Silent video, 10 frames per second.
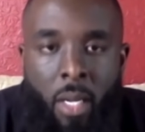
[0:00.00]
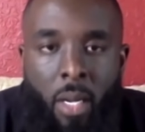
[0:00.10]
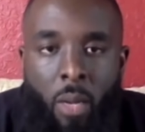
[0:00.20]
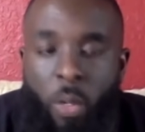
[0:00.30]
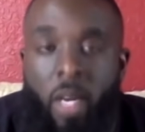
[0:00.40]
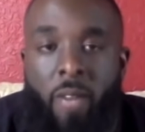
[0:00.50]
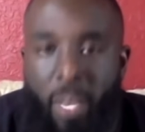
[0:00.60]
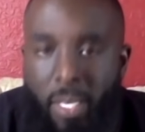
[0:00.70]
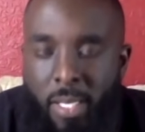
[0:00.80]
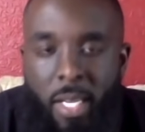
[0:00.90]
We're
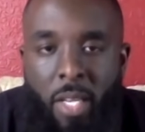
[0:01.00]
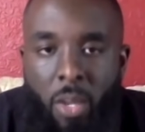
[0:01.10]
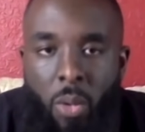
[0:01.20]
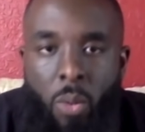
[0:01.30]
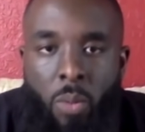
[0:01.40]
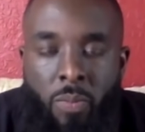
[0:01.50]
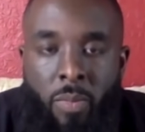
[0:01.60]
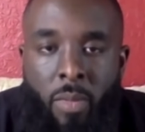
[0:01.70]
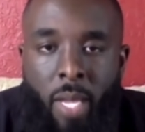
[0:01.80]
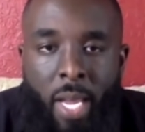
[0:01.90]
invested in you.
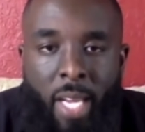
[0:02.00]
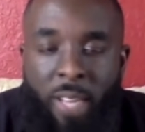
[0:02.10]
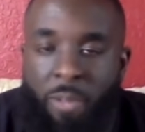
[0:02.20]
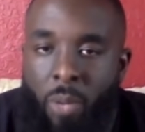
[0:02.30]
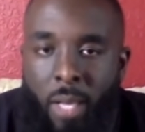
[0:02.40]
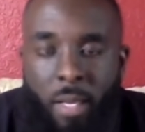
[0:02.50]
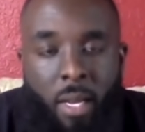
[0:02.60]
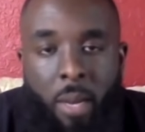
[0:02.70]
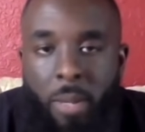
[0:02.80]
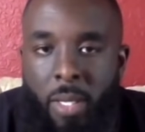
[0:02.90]
And if you have to
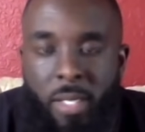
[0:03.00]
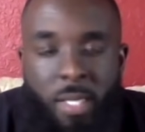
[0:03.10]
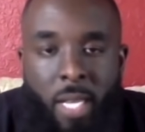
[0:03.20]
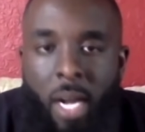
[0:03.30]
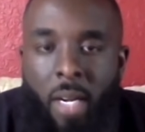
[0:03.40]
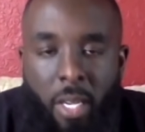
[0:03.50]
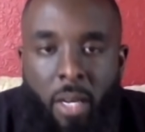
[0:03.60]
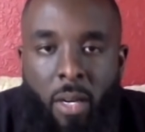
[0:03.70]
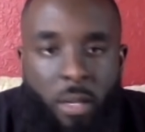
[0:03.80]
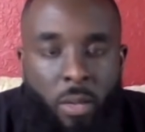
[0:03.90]
come here and sit out a
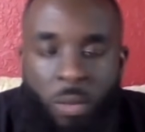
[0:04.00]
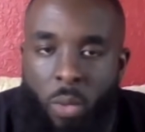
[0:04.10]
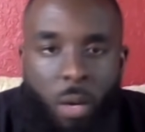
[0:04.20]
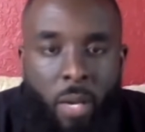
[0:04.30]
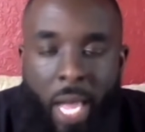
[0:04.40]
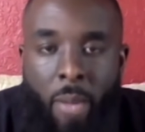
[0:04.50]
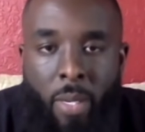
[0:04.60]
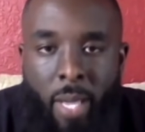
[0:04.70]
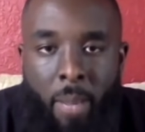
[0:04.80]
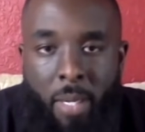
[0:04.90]
year, we're okay
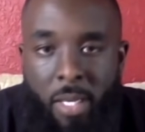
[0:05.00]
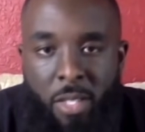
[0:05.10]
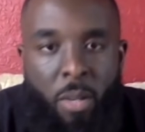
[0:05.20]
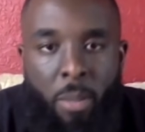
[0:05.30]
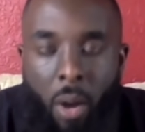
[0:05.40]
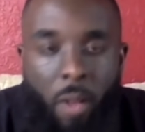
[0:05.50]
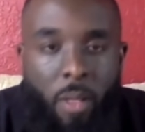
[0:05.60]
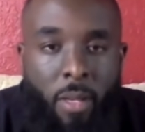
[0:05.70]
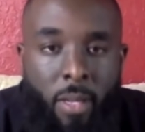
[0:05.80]
with that because you're a baller.